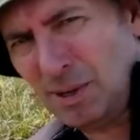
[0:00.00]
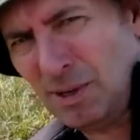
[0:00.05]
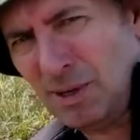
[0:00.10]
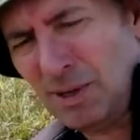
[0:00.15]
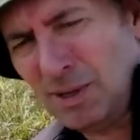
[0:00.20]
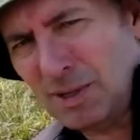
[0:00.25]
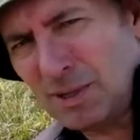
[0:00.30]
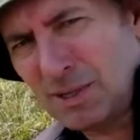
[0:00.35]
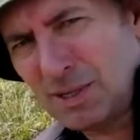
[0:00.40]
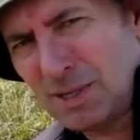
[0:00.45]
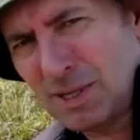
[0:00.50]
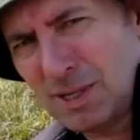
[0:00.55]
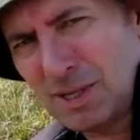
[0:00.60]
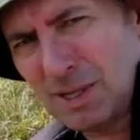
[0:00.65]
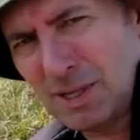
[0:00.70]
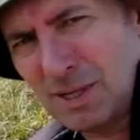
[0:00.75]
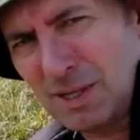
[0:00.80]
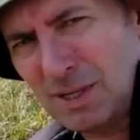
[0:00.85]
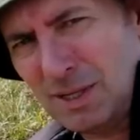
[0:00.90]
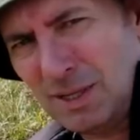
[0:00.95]
blurred
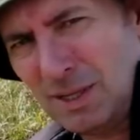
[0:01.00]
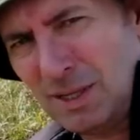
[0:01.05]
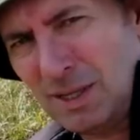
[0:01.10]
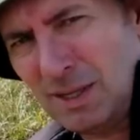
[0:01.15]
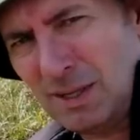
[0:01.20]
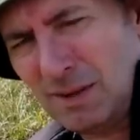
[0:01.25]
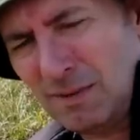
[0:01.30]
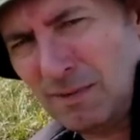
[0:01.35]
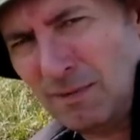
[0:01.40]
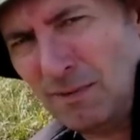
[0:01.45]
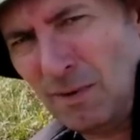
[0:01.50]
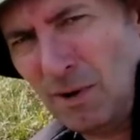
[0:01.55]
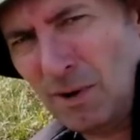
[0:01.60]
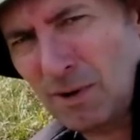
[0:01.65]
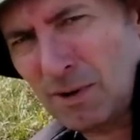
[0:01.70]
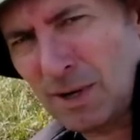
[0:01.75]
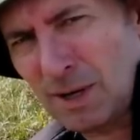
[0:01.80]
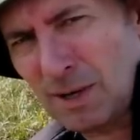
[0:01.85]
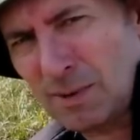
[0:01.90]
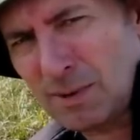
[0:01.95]
in the
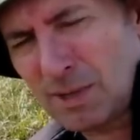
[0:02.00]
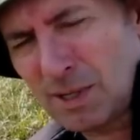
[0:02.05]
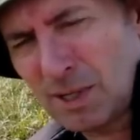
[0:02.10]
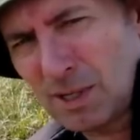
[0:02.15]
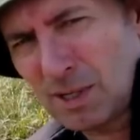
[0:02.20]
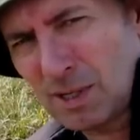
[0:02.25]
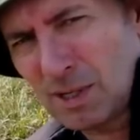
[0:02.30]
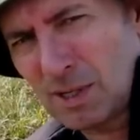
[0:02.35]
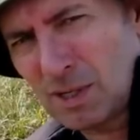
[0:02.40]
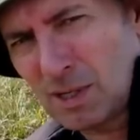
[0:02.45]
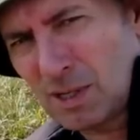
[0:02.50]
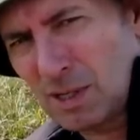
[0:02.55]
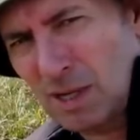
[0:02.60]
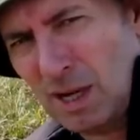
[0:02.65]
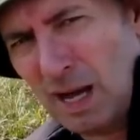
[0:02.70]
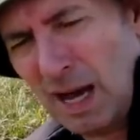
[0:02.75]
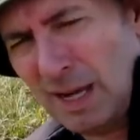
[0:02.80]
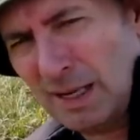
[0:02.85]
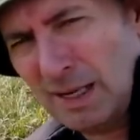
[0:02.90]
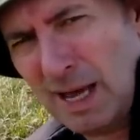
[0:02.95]
foreground.
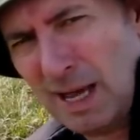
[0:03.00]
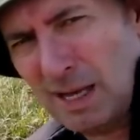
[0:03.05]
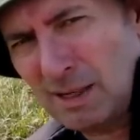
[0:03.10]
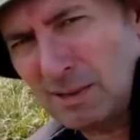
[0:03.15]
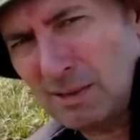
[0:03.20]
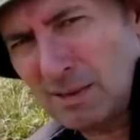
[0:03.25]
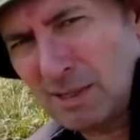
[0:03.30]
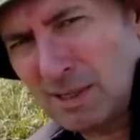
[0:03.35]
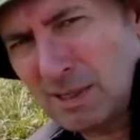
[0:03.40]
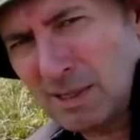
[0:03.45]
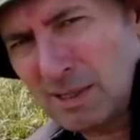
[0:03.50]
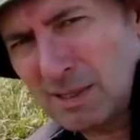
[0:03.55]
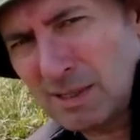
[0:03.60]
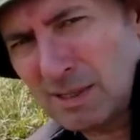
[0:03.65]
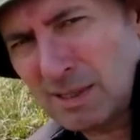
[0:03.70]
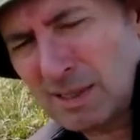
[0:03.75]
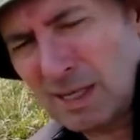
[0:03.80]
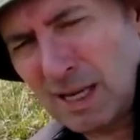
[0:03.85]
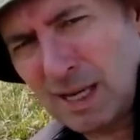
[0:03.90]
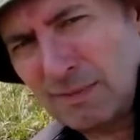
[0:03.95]
Handheld,
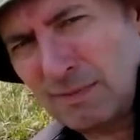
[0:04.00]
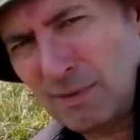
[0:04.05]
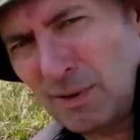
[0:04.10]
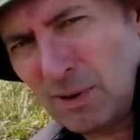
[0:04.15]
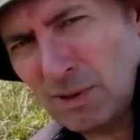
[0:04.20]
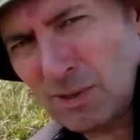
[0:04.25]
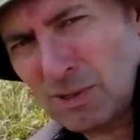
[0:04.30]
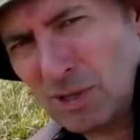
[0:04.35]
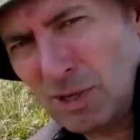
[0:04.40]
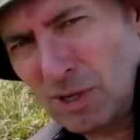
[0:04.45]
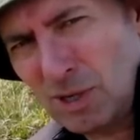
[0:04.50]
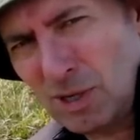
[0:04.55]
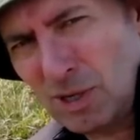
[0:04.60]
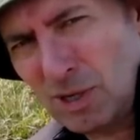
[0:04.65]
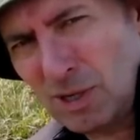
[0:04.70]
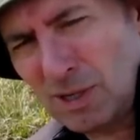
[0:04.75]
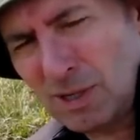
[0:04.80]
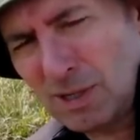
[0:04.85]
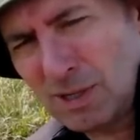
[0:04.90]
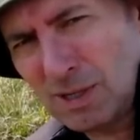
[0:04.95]

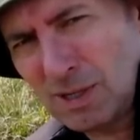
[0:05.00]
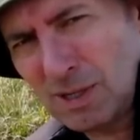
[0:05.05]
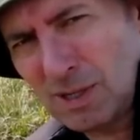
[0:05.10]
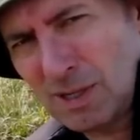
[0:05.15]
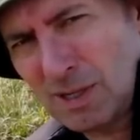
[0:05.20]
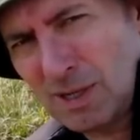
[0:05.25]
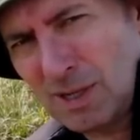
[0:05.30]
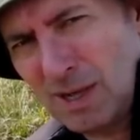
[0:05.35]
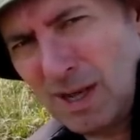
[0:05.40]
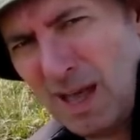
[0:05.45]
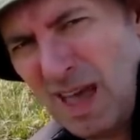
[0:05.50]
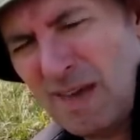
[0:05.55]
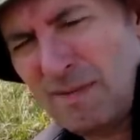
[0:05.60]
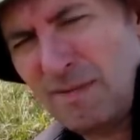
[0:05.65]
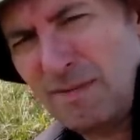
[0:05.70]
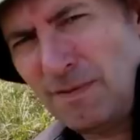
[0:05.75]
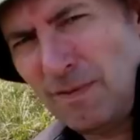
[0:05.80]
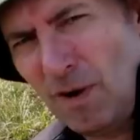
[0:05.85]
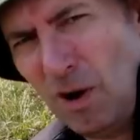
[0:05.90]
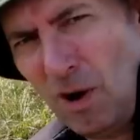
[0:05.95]
telephoto,
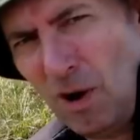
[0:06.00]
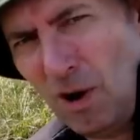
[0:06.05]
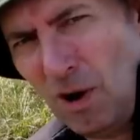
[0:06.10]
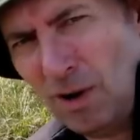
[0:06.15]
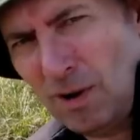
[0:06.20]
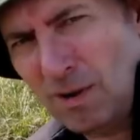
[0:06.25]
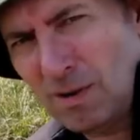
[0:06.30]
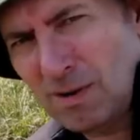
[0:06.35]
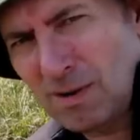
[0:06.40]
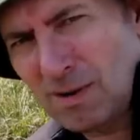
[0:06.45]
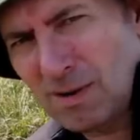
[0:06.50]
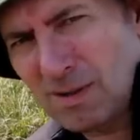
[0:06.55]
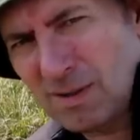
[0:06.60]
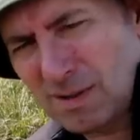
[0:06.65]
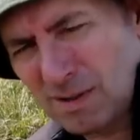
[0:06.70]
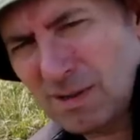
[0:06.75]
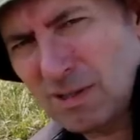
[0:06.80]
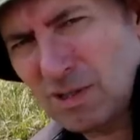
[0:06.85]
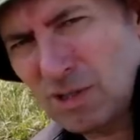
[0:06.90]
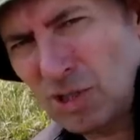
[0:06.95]
f4,
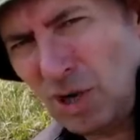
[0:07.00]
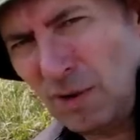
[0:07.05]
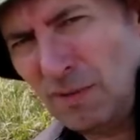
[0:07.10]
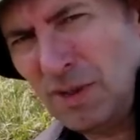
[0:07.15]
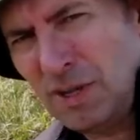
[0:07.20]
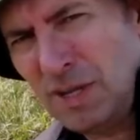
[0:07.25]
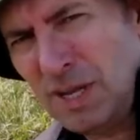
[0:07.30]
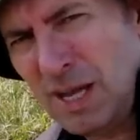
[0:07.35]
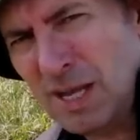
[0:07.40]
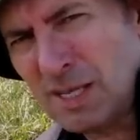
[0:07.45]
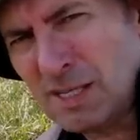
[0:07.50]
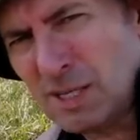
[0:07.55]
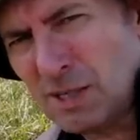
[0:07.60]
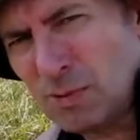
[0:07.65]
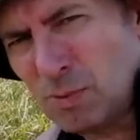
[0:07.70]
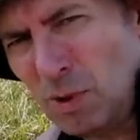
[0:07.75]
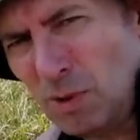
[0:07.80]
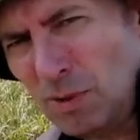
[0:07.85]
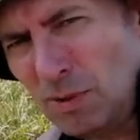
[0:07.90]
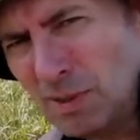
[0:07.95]
shot of the day is
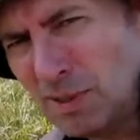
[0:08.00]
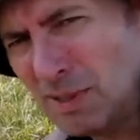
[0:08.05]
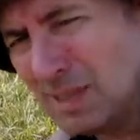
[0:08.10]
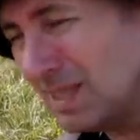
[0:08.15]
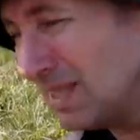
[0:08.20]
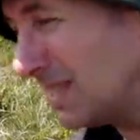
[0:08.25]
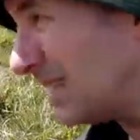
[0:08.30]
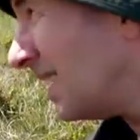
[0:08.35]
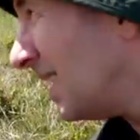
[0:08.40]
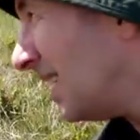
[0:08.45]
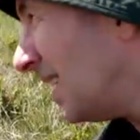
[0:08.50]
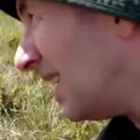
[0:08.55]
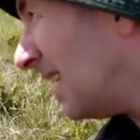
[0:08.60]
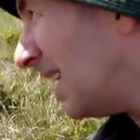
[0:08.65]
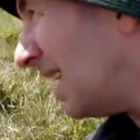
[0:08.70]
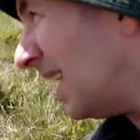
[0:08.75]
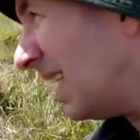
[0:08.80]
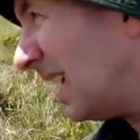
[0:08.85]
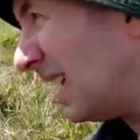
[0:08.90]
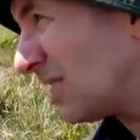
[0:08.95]
this one.
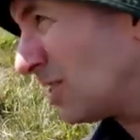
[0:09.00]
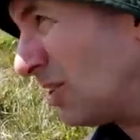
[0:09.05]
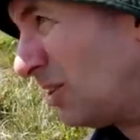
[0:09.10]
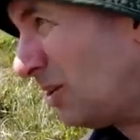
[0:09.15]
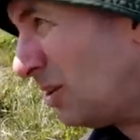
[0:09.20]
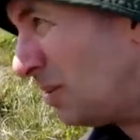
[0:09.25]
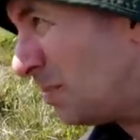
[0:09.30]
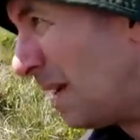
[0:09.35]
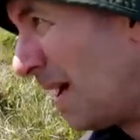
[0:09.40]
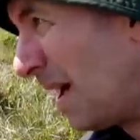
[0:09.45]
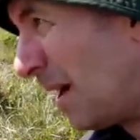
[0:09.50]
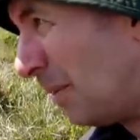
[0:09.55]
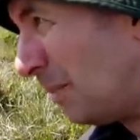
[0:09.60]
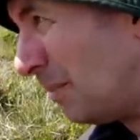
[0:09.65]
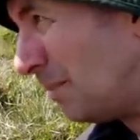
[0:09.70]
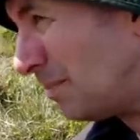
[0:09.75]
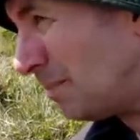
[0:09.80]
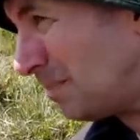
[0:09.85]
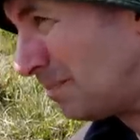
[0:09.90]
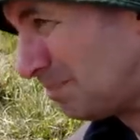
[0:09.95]
It's all about